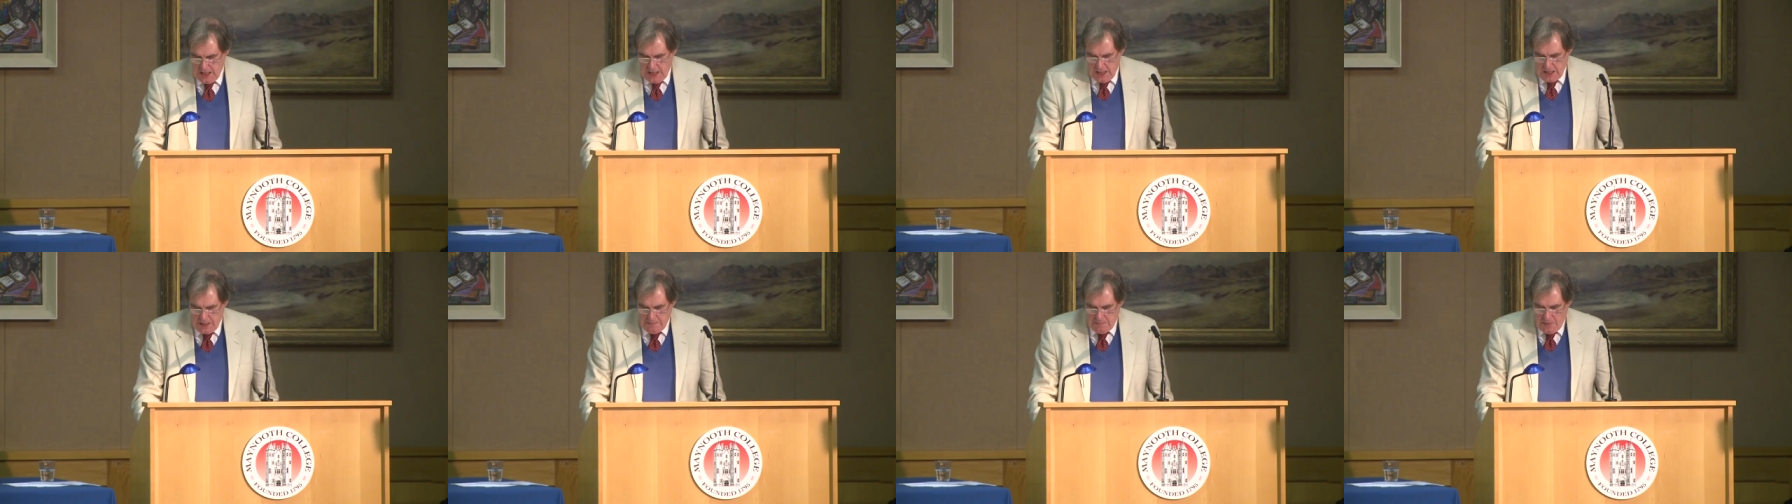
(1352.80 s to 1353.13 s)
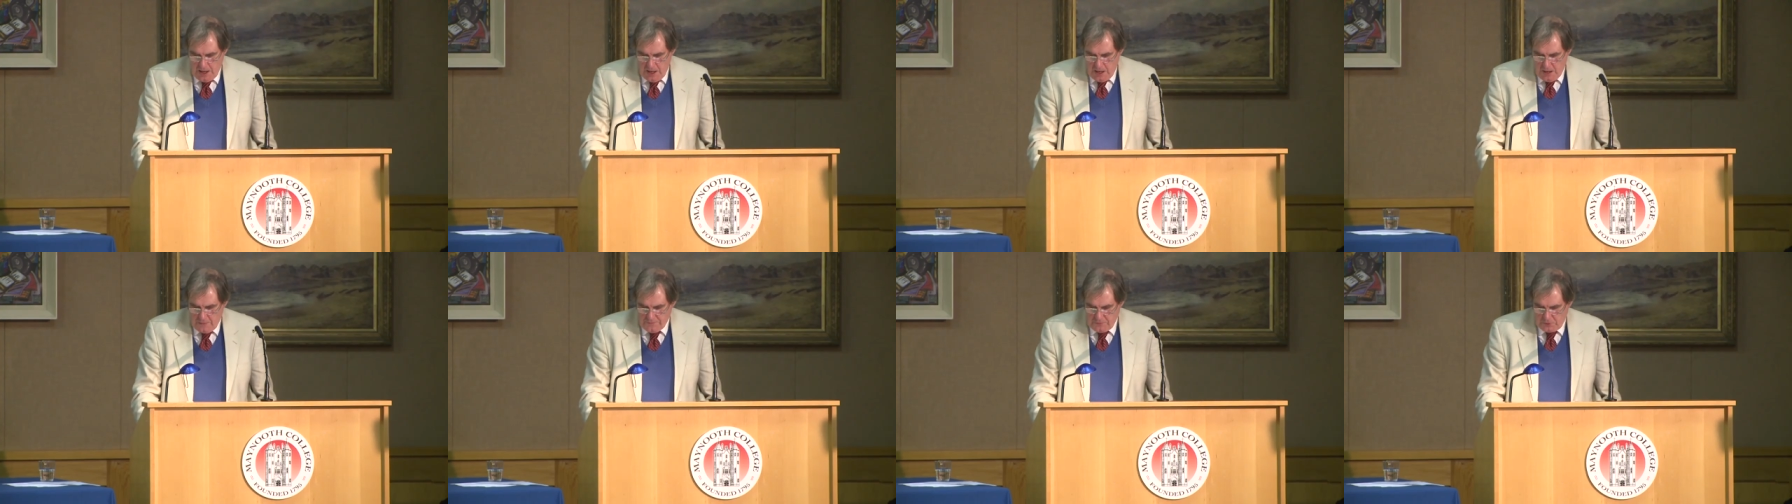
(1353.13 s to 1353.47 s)
I
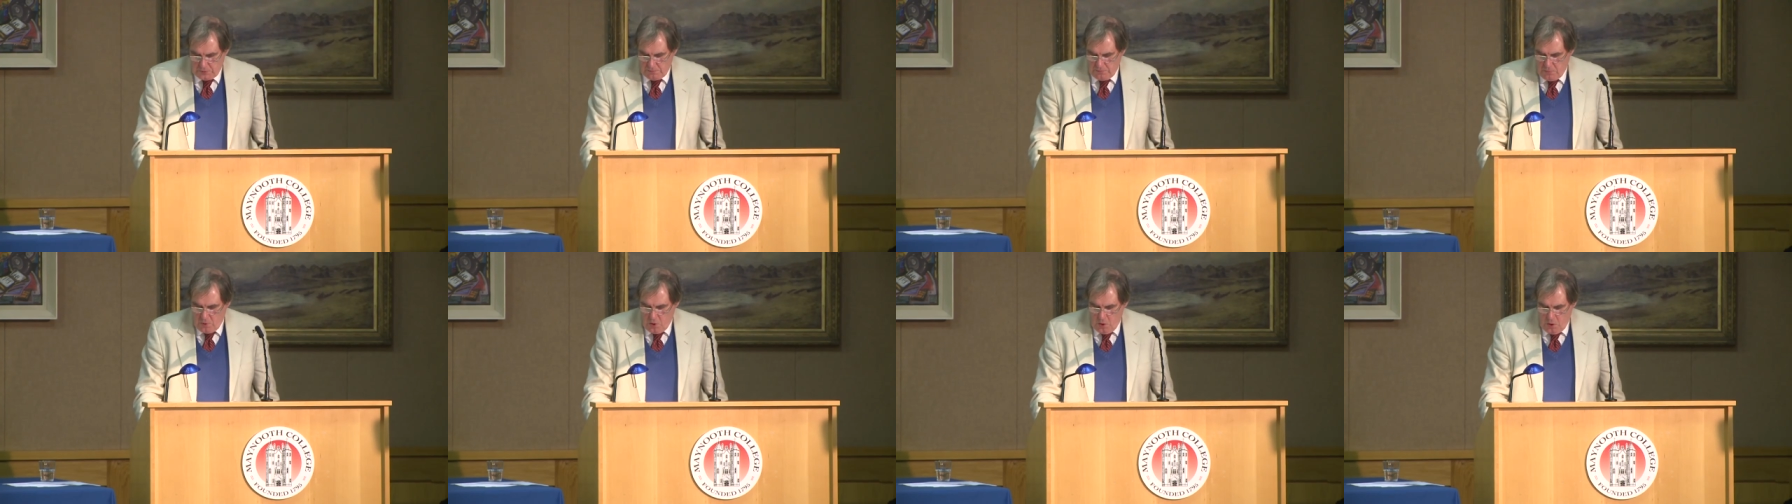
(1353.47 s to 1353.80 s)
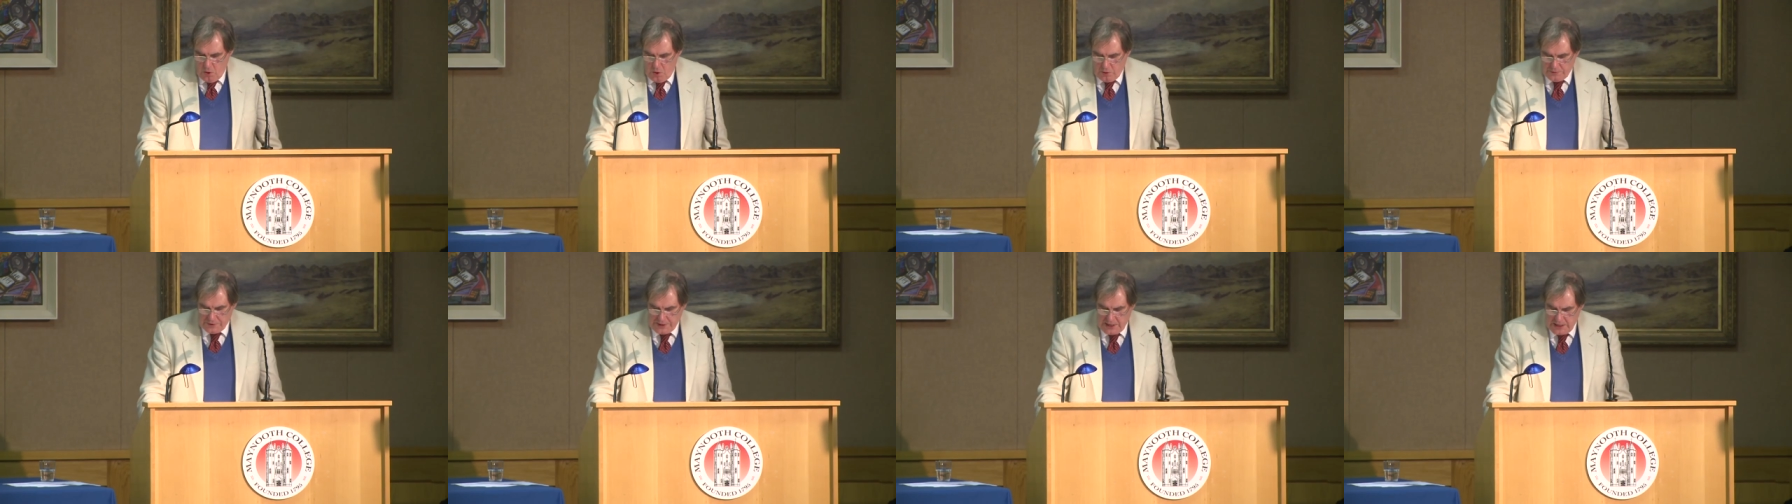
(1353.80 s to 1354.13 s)
marvel
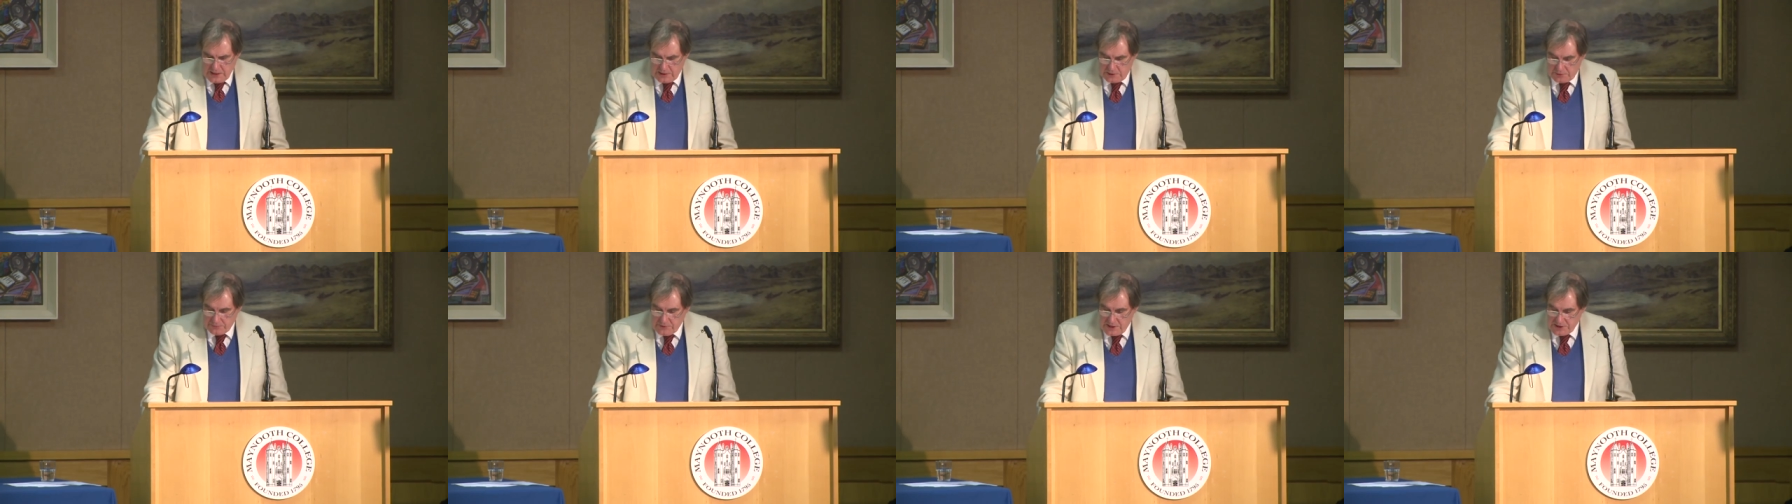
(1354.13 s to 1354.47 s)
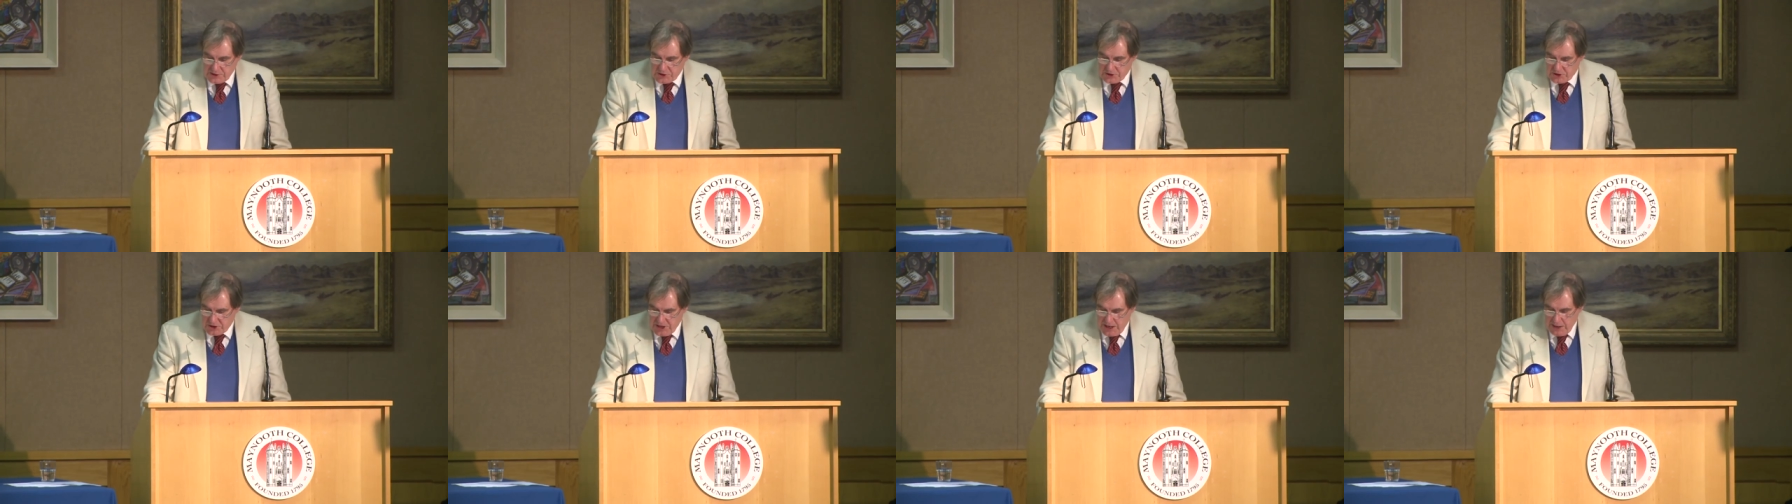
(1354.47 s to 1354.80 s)
more at
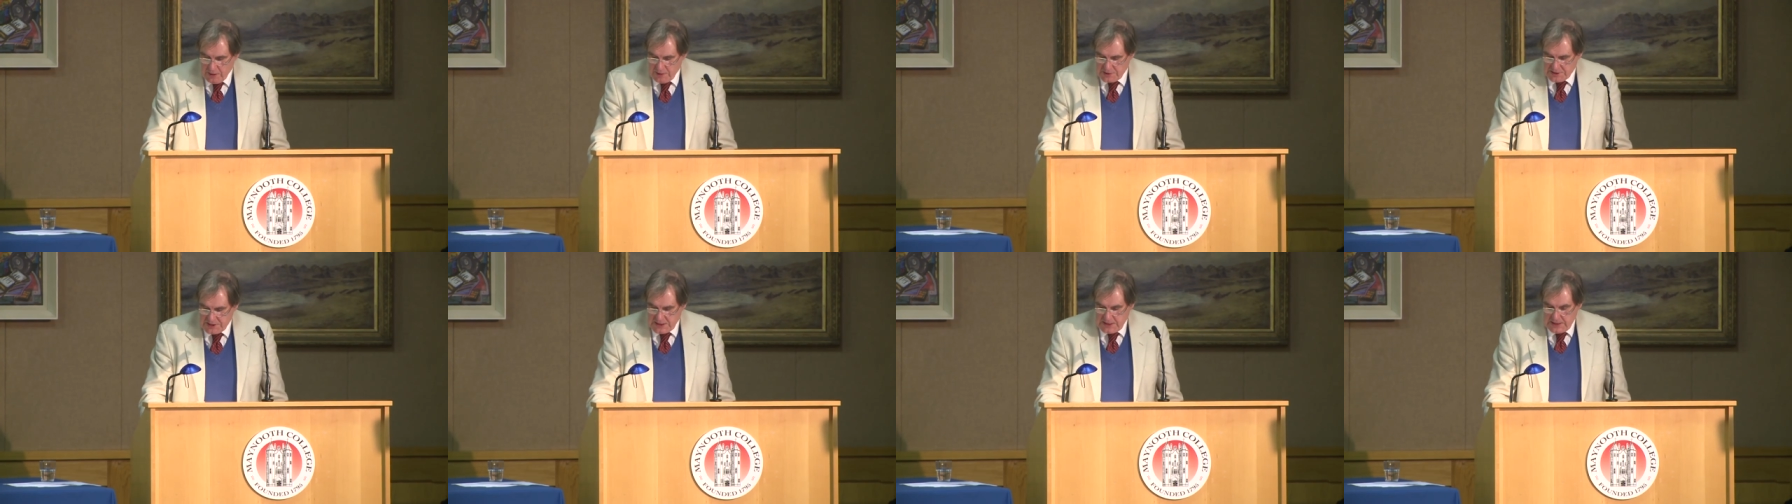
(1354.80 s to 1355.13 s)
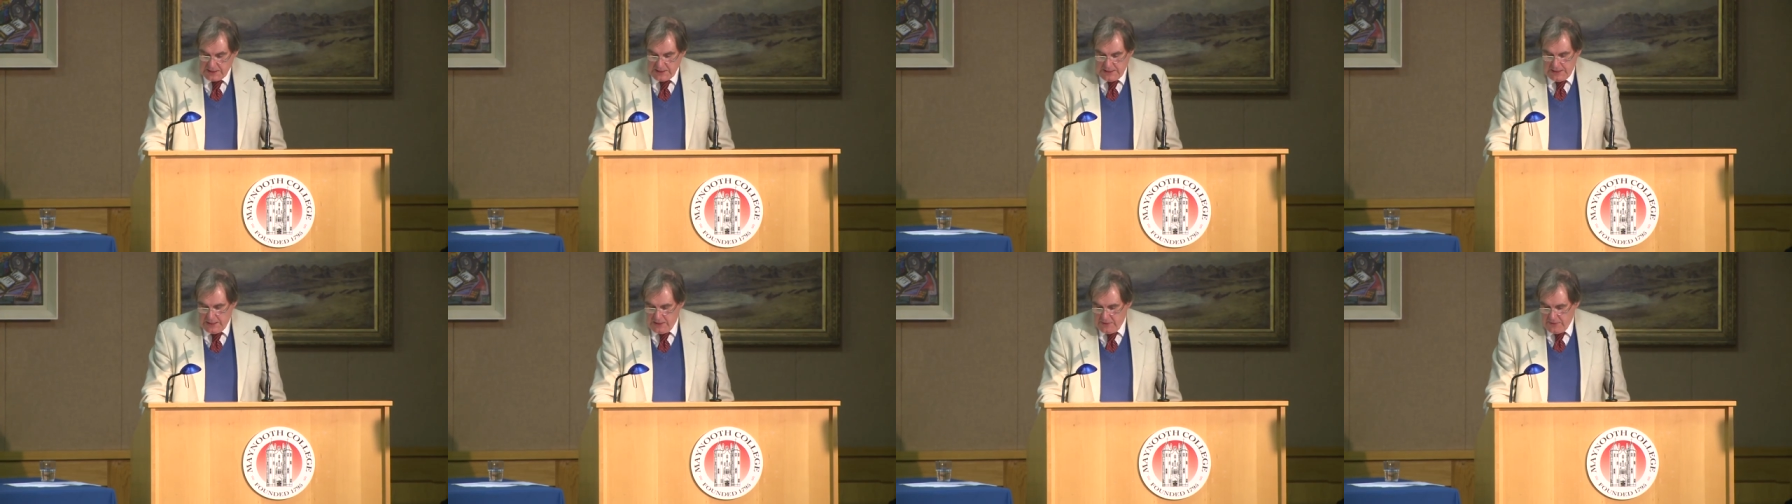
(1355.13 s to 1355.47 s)
Aelred's
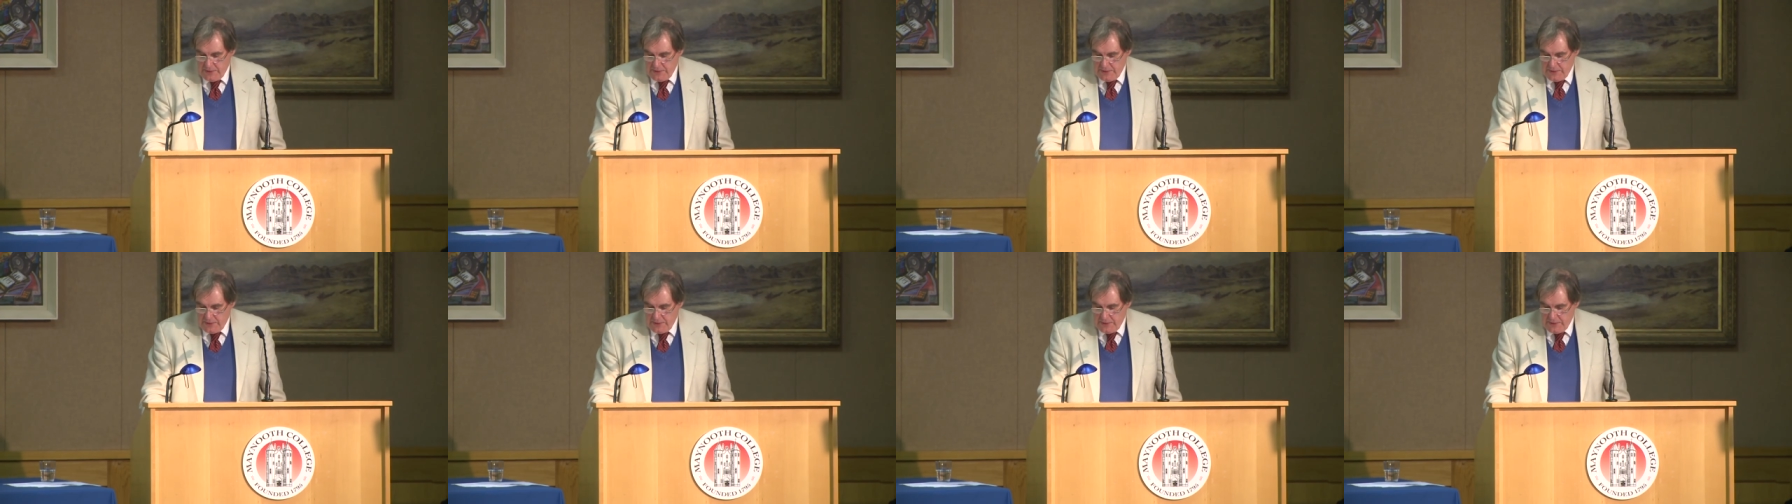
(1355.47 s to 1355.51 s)
charity